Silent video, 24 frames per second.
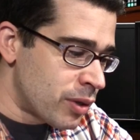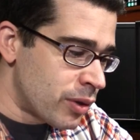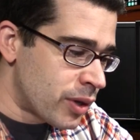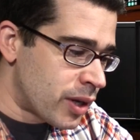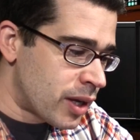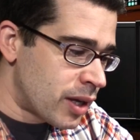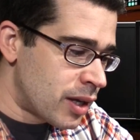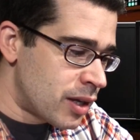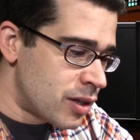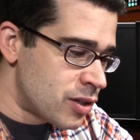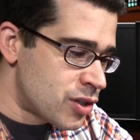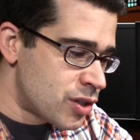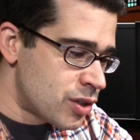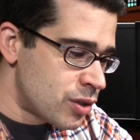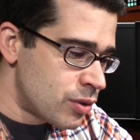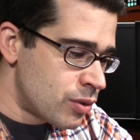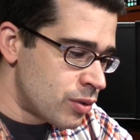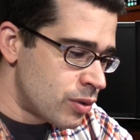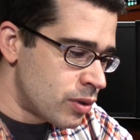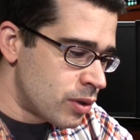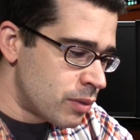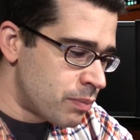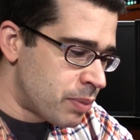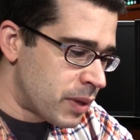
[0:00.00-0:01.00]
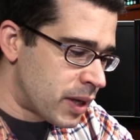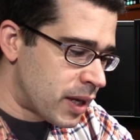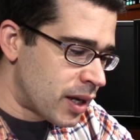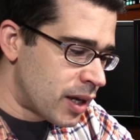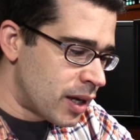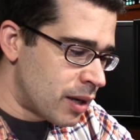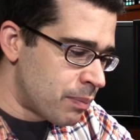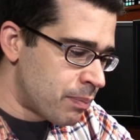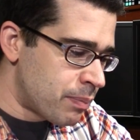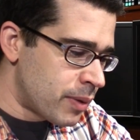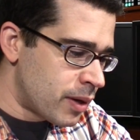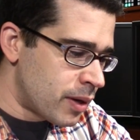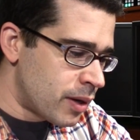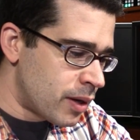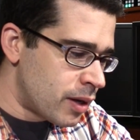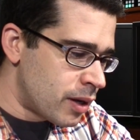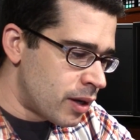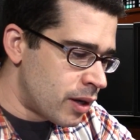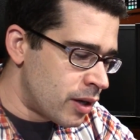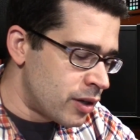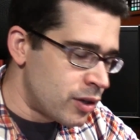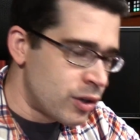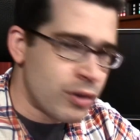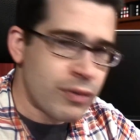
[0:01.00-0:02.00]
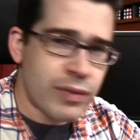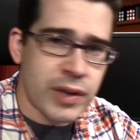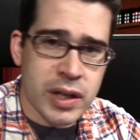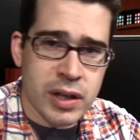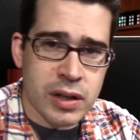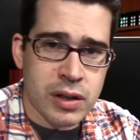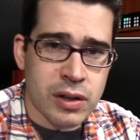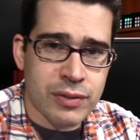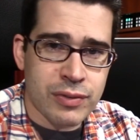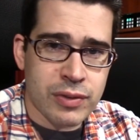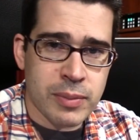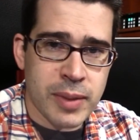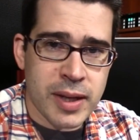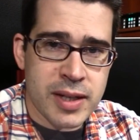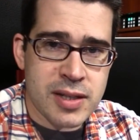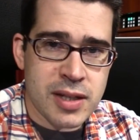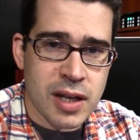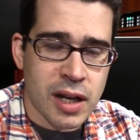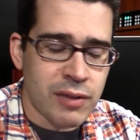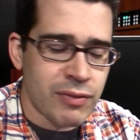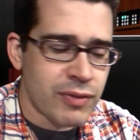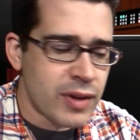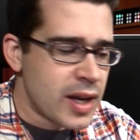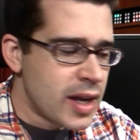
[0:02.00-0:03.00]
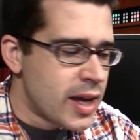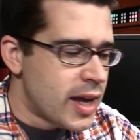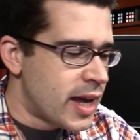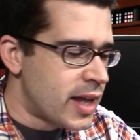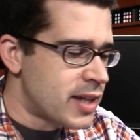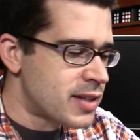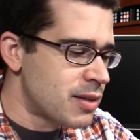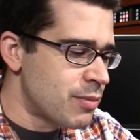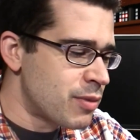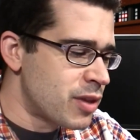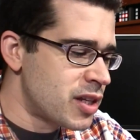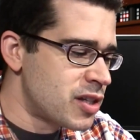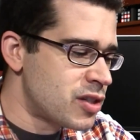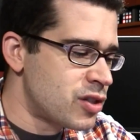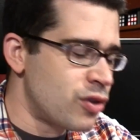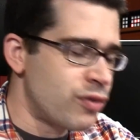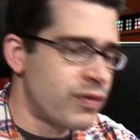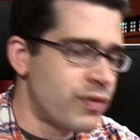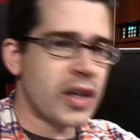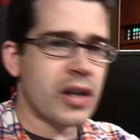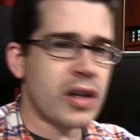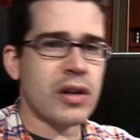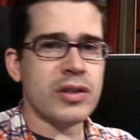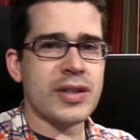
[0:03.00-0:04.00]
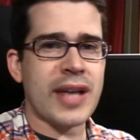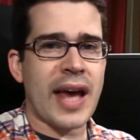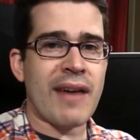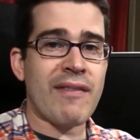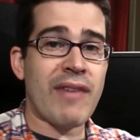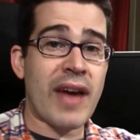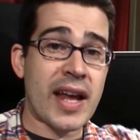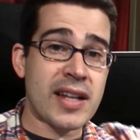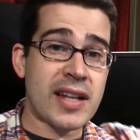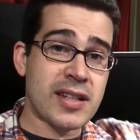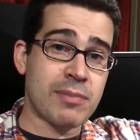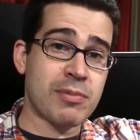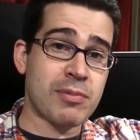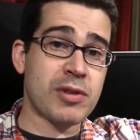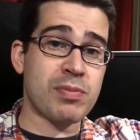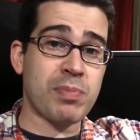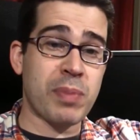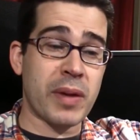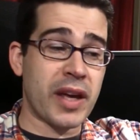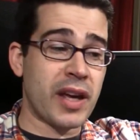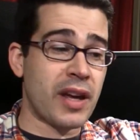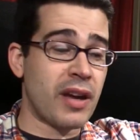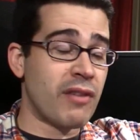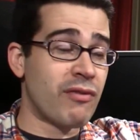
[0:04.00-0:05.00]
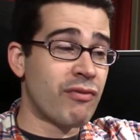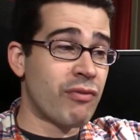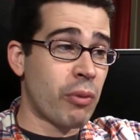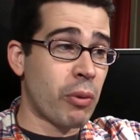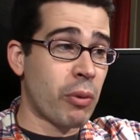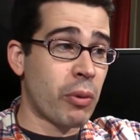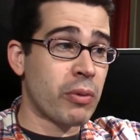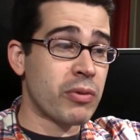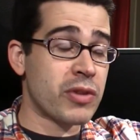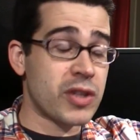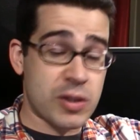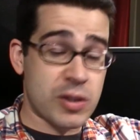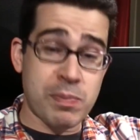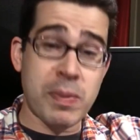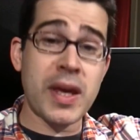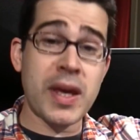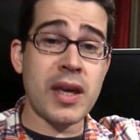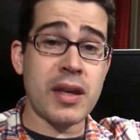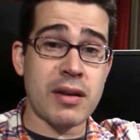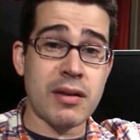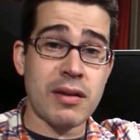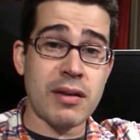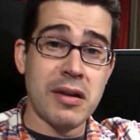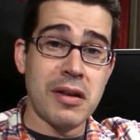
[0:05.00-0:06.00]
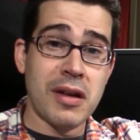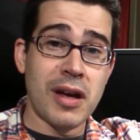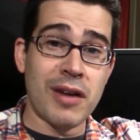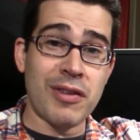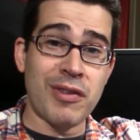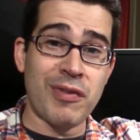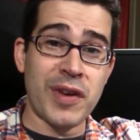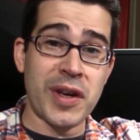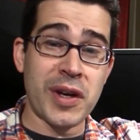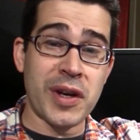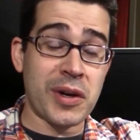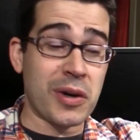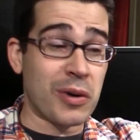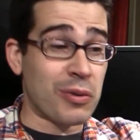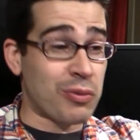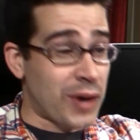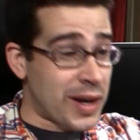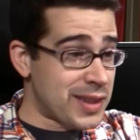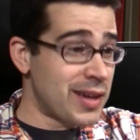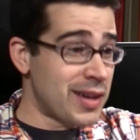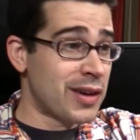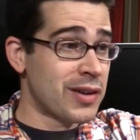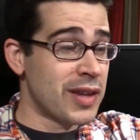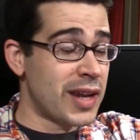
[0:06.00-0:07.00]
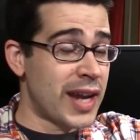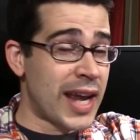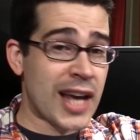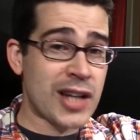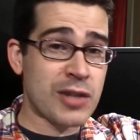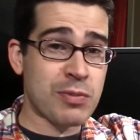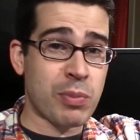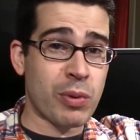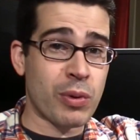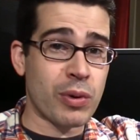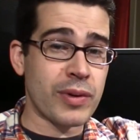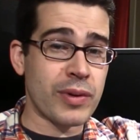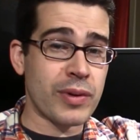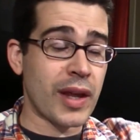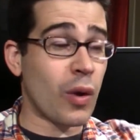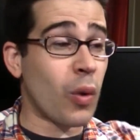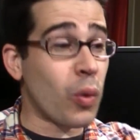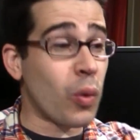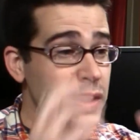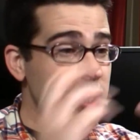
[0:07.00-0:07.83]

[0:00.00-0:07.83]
been looking into picking up a new vehicle for myself, and some of these new vehicles have heads-up display for the speed of the vehicle right there on the dashboard that